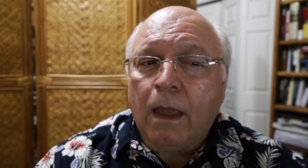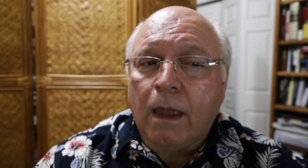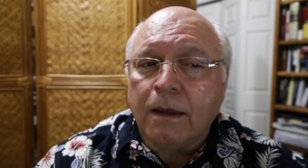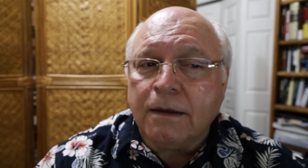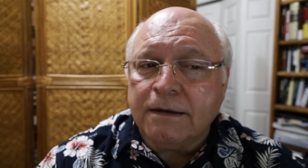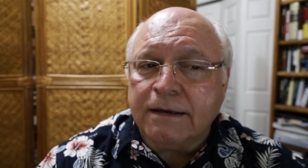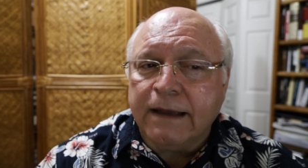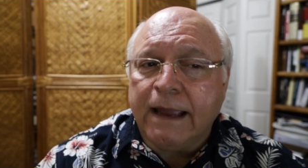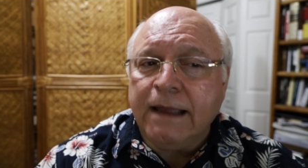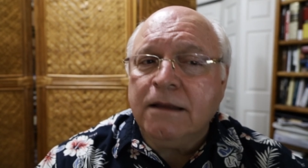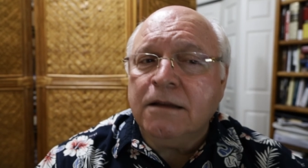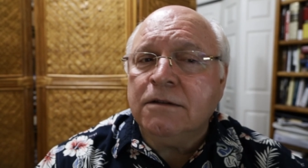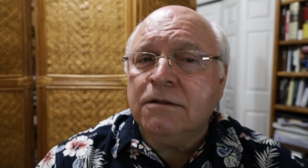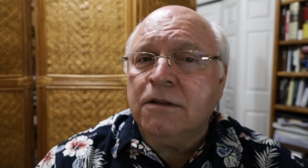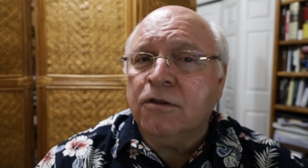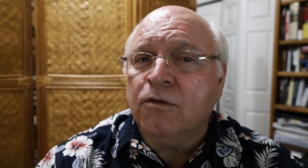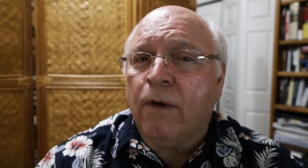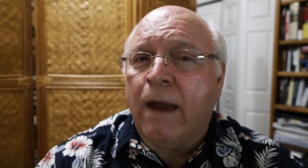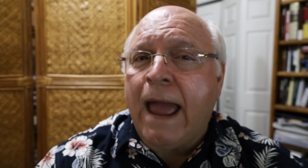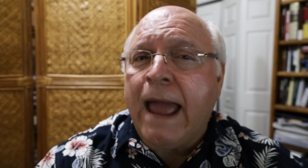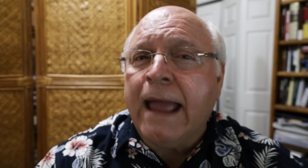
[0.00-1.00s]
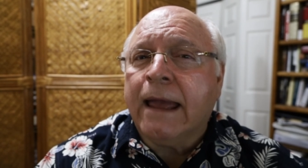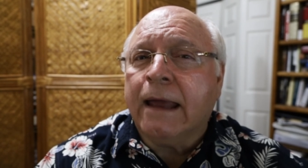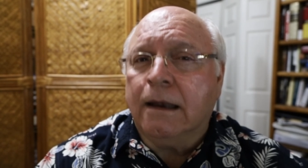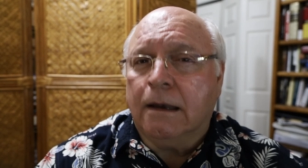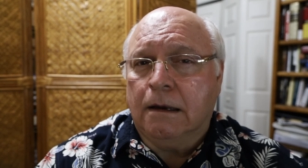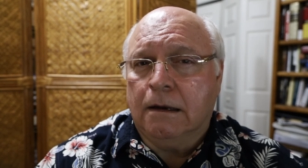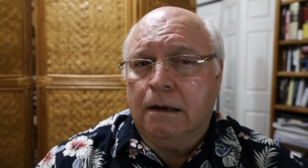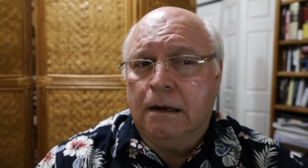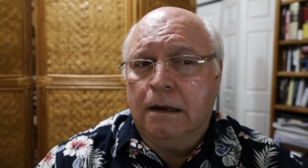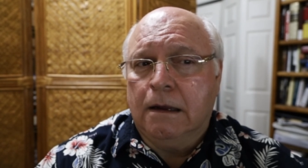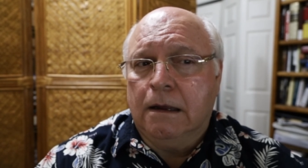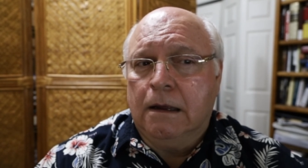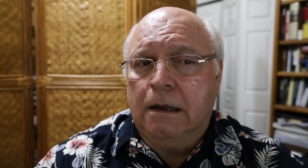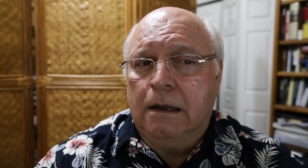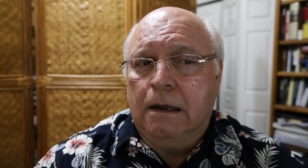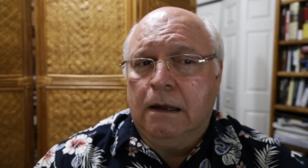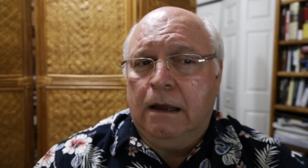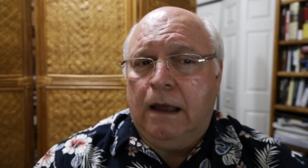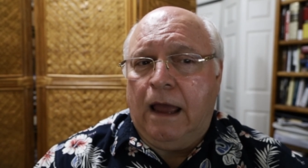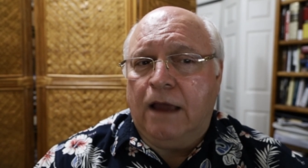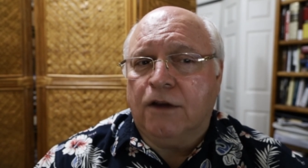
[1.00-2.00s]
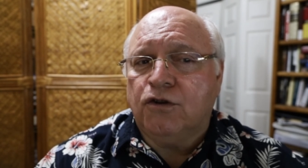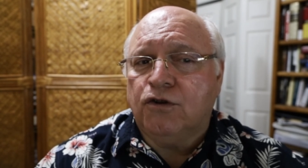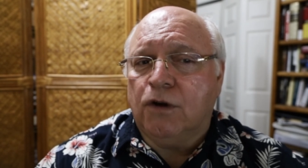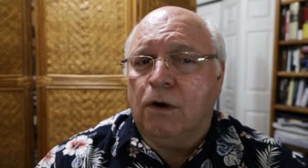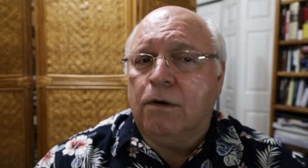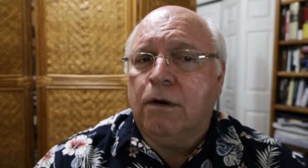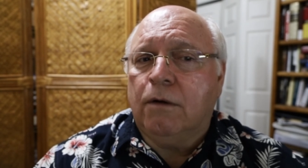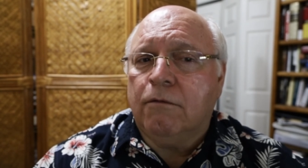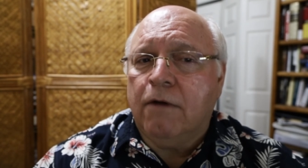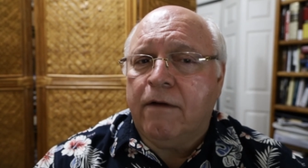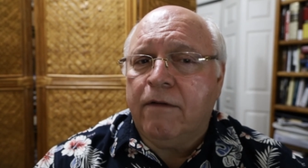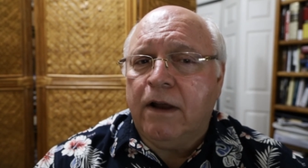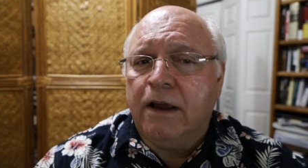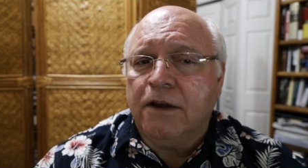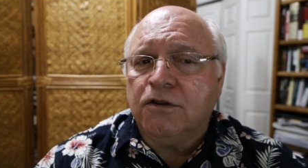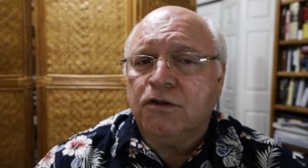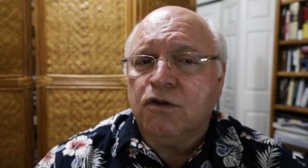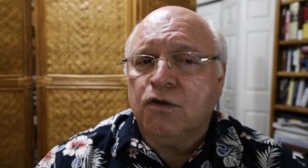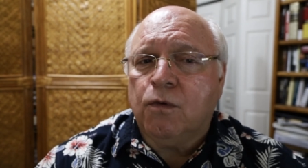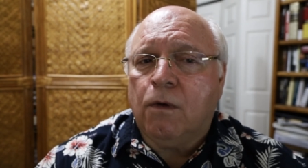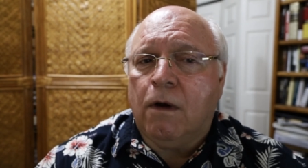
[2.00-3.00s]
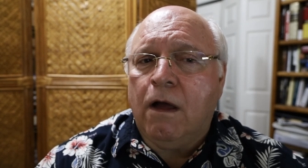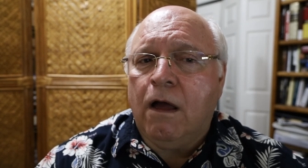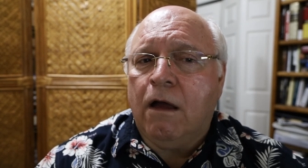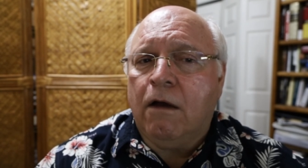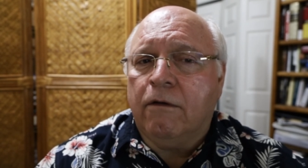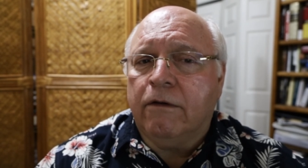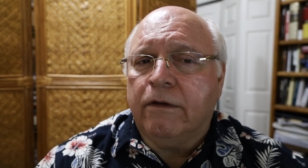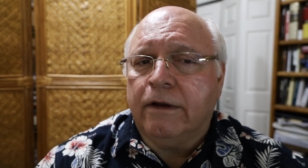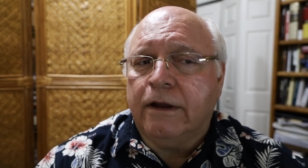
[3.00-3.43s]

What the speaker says: Satan's the dragon, as shown in Revelation 12.